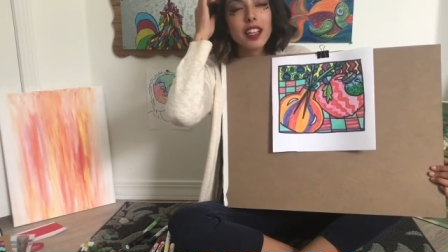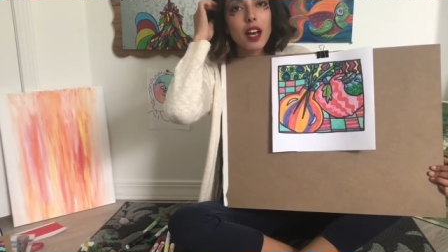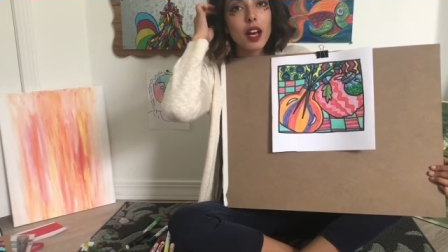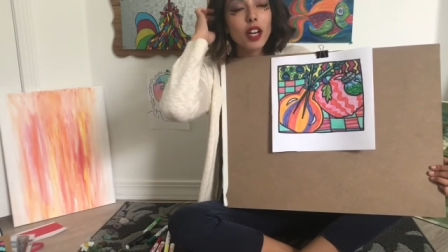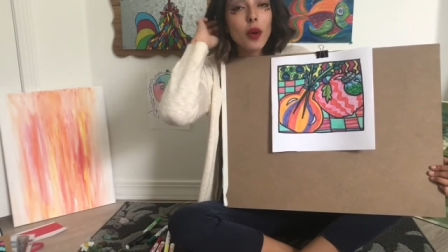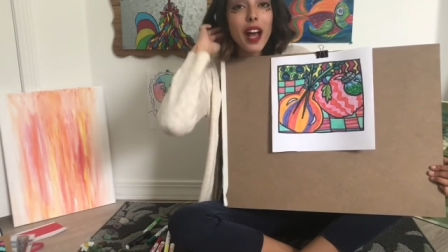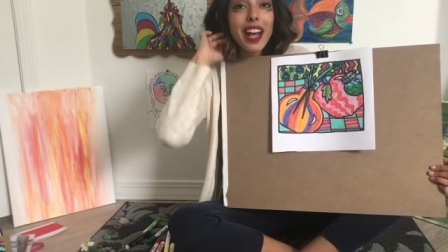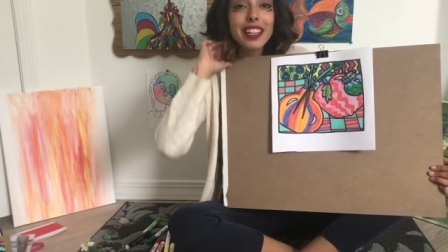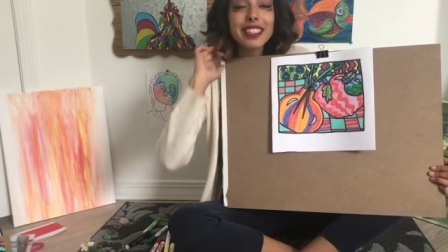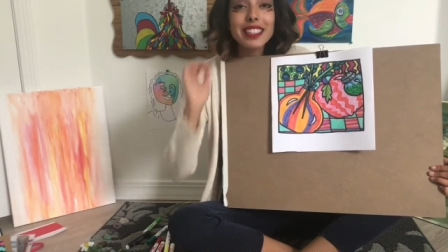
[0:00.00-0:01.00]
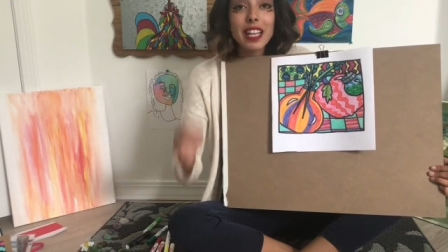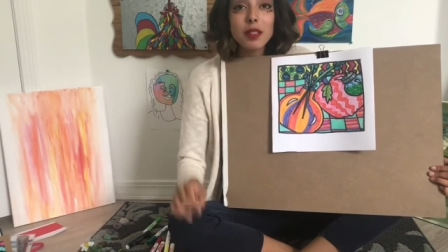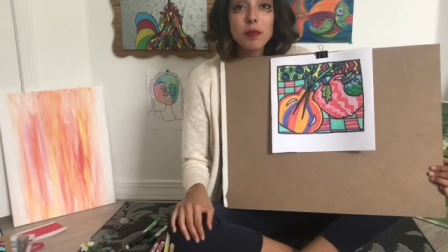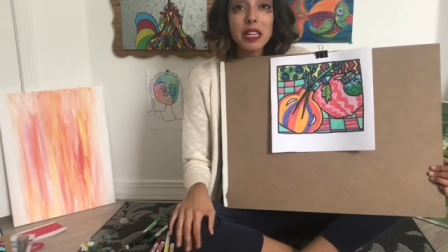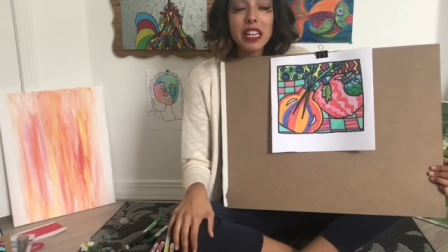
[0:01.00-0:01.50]
go ahead and send
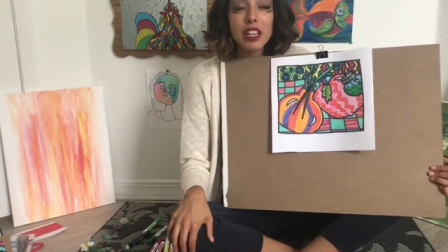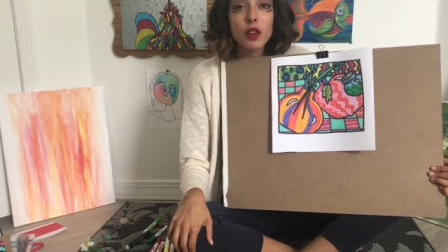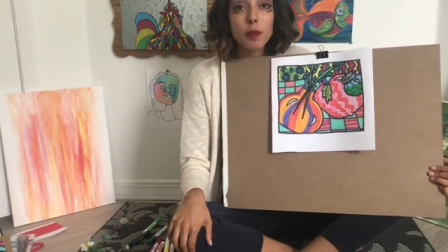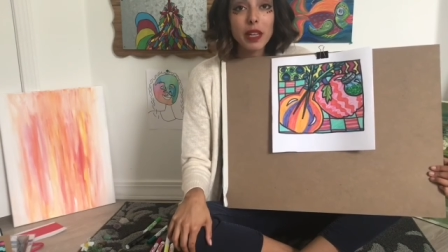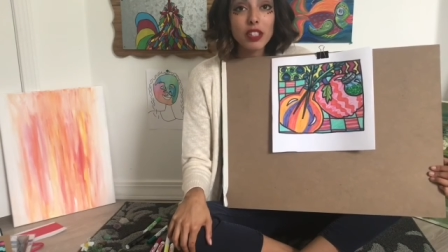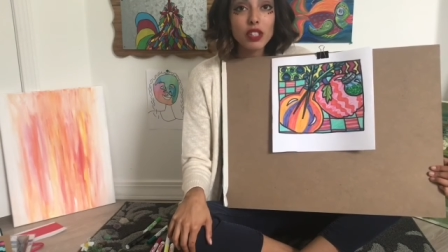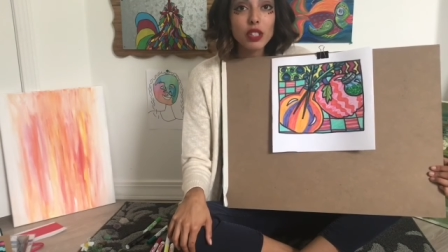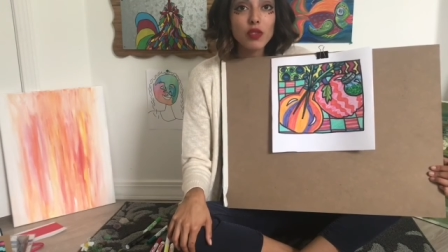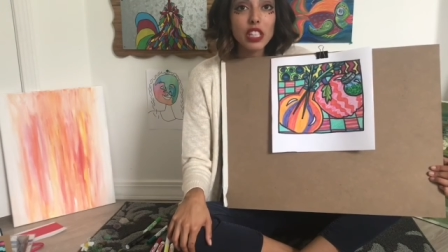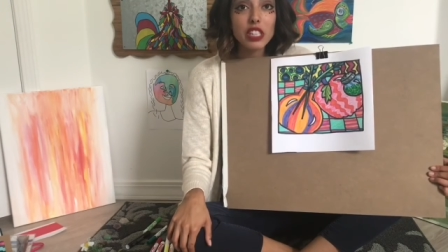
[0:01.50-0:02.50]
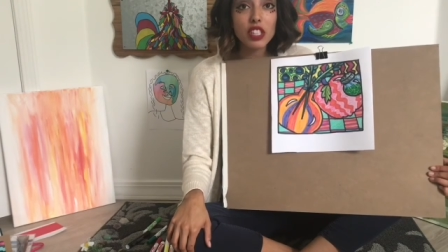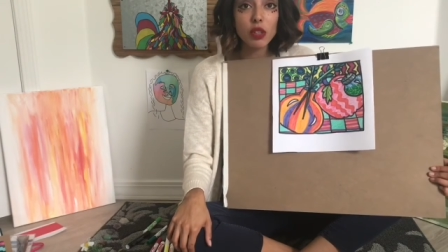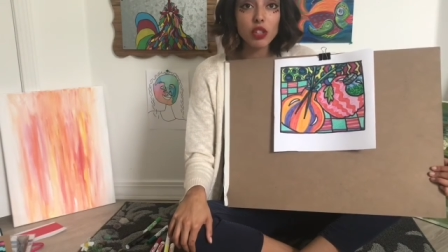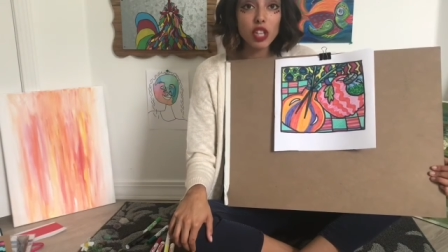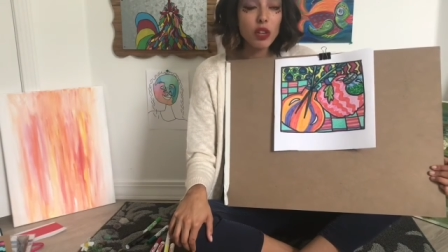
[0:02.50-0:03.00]
me your pictures via
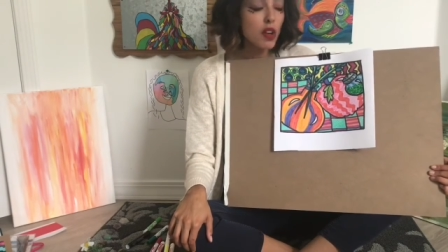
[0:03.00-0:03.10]
Dojo.